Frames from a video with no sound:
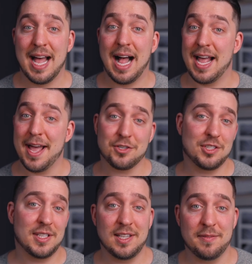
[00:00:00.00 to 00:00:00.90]
I
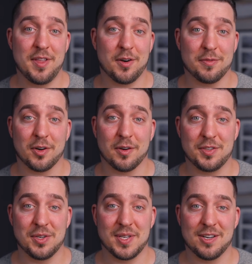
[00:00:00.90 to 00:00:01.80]
actually lived there for a
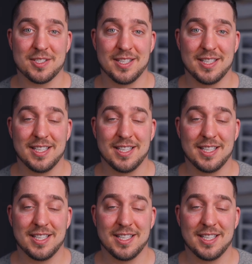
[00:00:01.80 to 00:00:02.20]
few years."